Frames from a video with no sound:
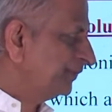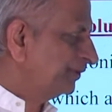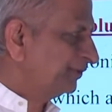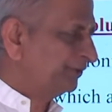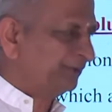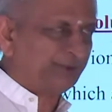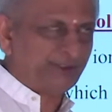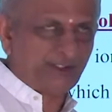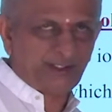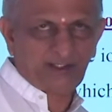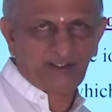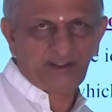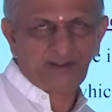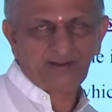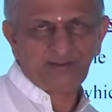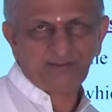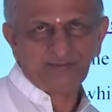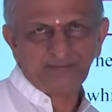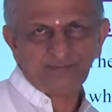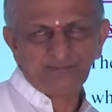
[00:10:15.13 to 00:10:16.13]
So
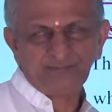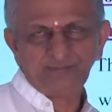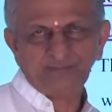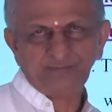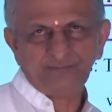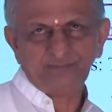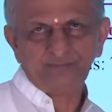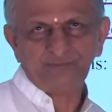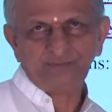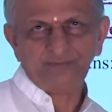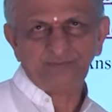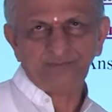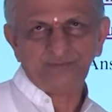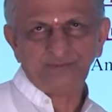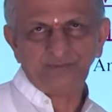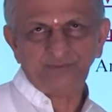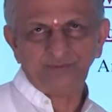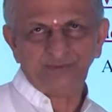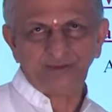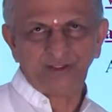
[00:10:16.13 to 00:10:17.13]
there
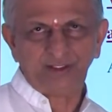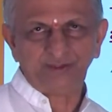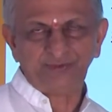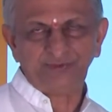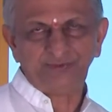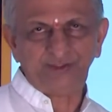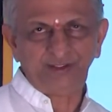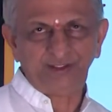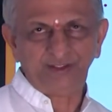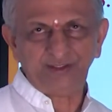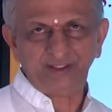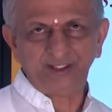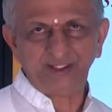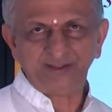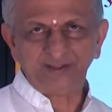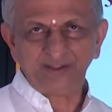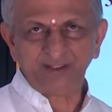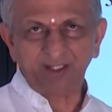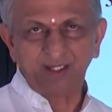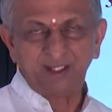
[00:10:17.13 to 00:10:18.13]
we have seen
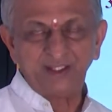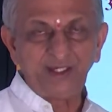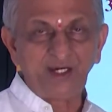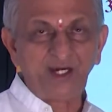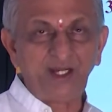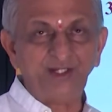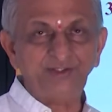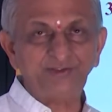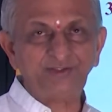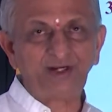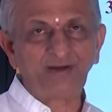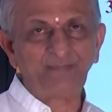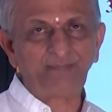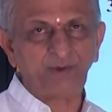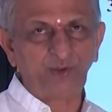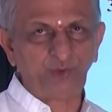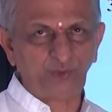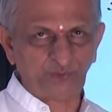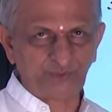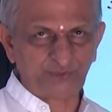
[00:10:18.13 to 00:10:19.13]
that ions are
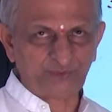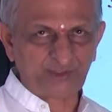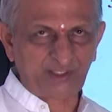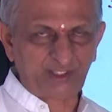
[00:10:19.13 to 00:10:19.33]
produced,